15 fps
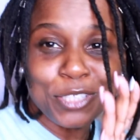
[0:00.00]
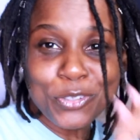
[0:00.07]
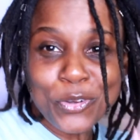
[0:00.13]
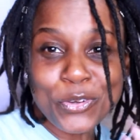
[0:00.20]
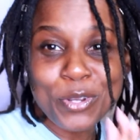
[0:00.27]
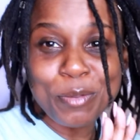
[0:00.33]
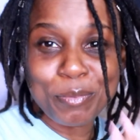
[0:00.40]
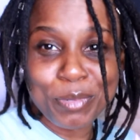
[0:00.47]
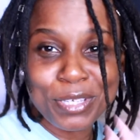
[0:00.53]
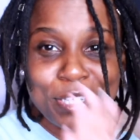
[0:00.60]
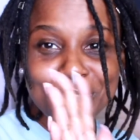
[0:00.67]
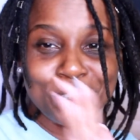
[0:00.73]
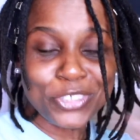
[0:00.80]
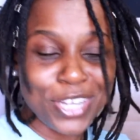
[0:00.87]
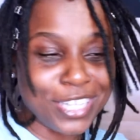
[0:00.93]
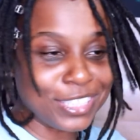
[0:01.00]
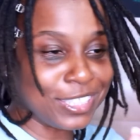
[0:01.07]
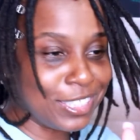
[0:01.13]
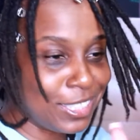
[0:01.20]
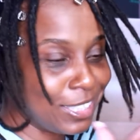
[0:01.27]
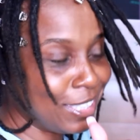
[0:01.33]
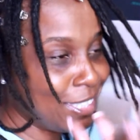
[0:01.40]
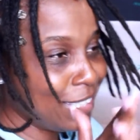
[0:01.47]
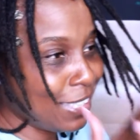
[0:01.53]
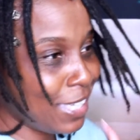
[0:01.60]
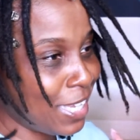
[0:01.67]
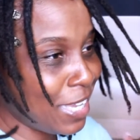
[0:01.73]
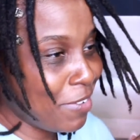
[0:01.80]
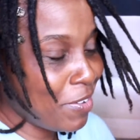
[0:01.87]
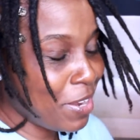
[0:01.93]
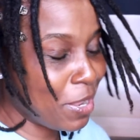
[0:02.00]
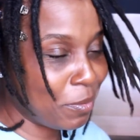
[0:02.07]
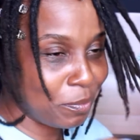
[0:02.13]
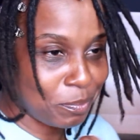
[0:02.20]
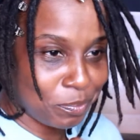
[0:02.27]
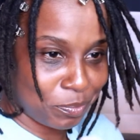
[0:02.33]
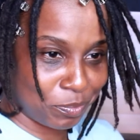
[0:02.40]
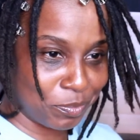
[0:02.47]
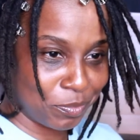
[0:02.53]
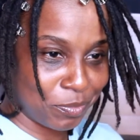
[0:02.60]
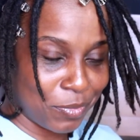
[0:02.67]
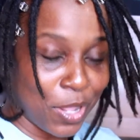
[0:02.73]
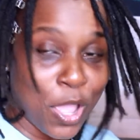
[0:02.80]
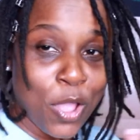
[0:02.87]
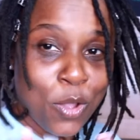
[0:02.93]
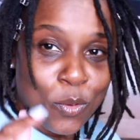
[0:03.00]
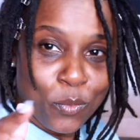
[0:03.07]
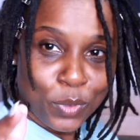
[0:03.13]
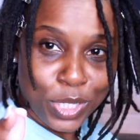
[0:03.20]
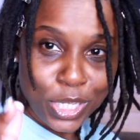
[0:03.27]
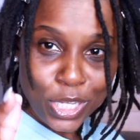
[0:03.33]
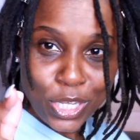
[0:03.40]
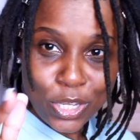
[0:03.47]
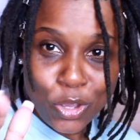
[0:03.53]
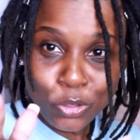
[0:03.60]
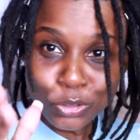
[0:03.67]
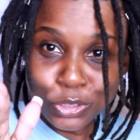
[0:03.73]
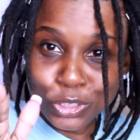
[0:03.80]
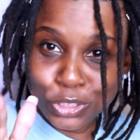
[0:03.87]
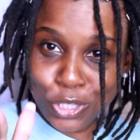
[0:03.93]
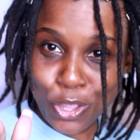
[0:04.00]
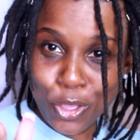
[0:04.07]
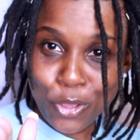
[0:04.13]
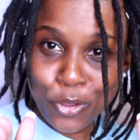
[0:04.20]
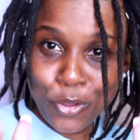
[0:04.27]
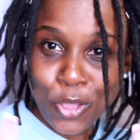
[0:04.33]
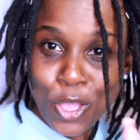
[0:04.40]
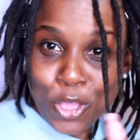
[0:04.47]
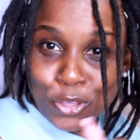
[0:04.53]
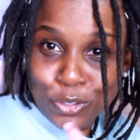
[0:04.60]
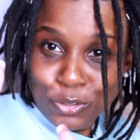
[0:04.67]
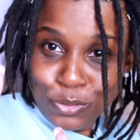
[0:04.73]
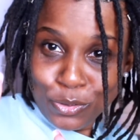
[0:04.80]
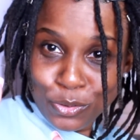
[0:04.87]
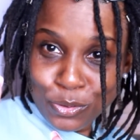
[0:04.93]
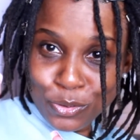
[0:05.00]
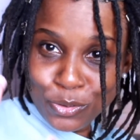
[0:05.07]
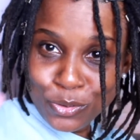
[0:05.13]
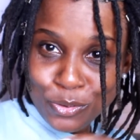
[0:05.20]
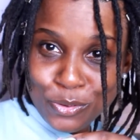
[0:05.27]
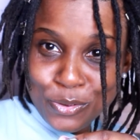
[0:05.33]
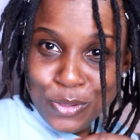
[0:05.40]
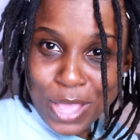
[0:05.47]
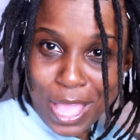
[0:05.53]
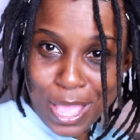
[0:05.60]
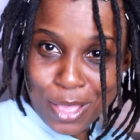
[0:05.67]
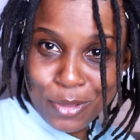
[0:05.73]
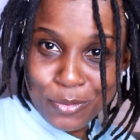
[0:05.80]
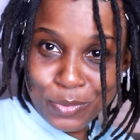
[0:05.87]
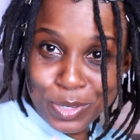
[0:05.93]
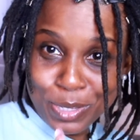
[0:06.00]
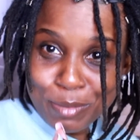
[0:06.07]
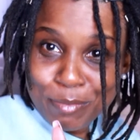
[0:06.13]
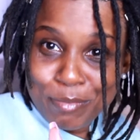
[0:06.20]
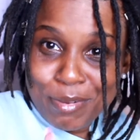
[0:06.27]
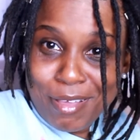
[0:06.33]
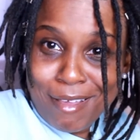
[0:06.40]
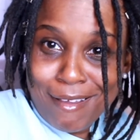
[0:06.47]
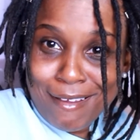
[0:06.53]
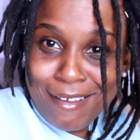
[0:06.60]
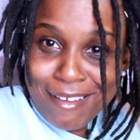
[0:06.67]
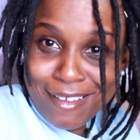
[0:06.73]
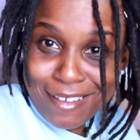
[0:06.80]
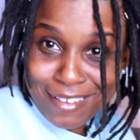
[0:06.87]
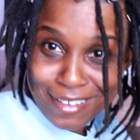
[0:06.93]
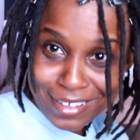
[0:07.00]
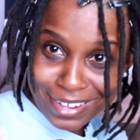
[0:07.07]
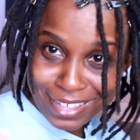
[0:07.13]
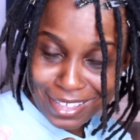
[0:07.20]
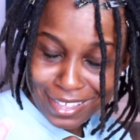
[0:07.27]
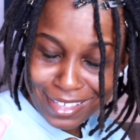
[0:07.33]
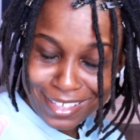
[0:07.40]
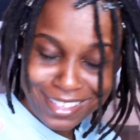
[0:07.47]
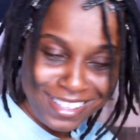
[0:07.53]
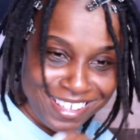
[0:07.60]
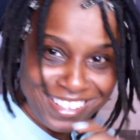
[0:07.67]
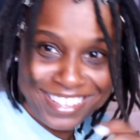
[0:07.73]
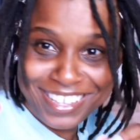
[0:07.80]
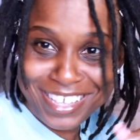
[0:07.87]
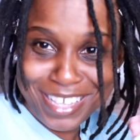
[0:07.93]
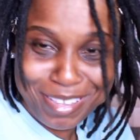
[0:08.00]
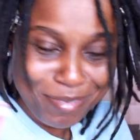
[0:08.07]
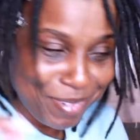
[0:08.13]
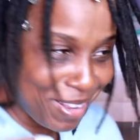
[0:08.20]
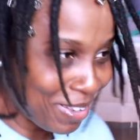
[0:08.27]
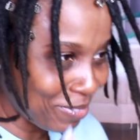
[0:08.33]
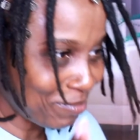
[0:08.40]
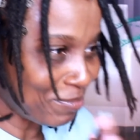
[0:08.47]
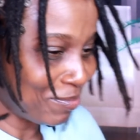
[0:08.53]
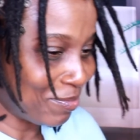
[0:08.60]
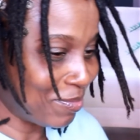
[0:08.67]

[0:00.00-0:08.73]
It's gonna be a tragedy. Give it up. We gonna show you how we party. Give it up.